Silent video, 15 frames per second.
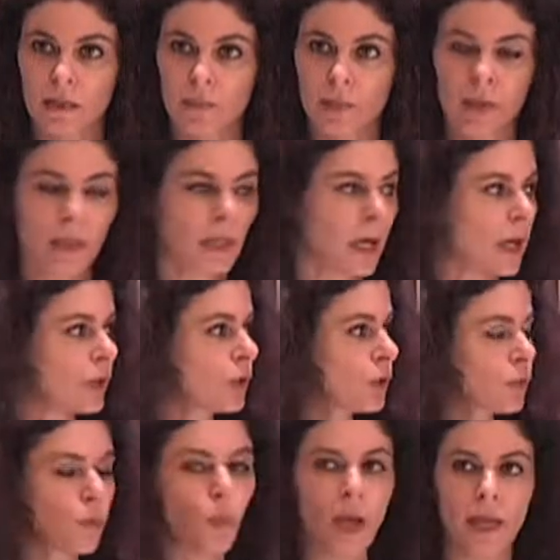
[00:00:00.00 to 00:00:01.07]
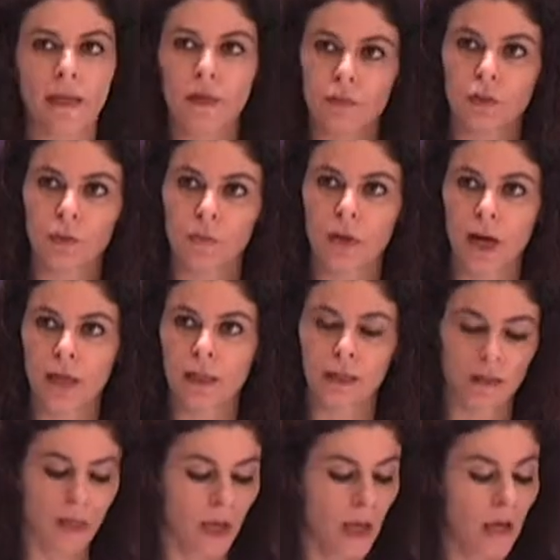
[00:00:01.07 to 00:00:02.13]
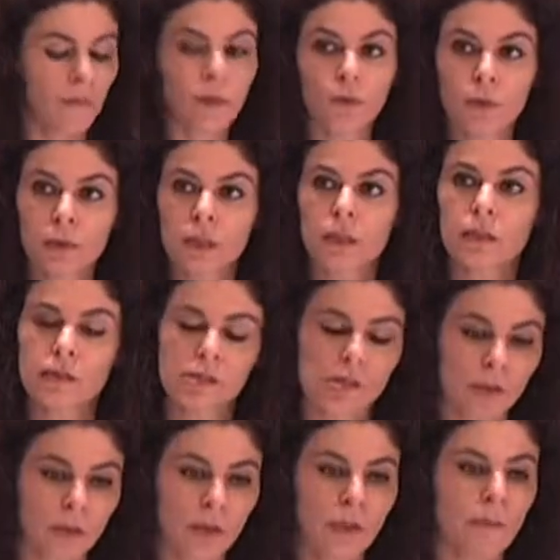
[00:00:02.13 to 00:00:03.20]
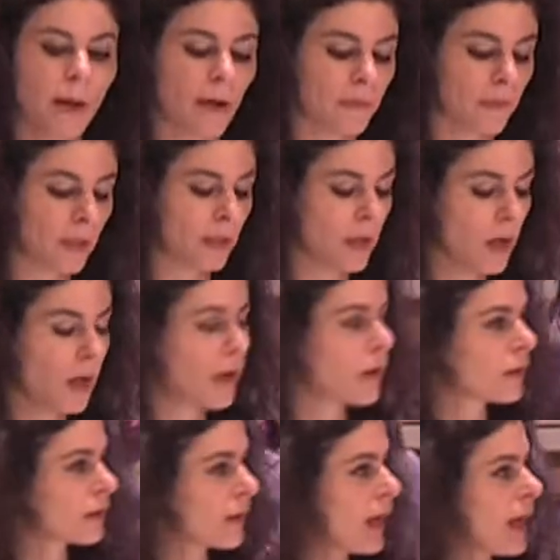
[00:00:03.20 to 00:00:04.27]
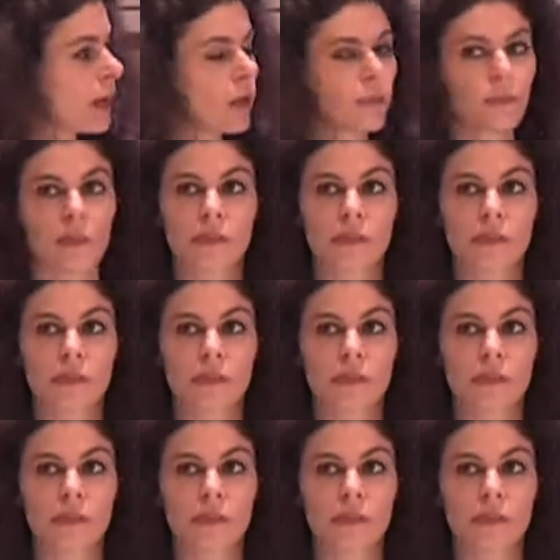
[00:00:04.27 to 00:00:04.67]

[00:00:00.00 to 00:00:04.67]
oh, depending great. on your weight of your product. If you're really concerned about the lack of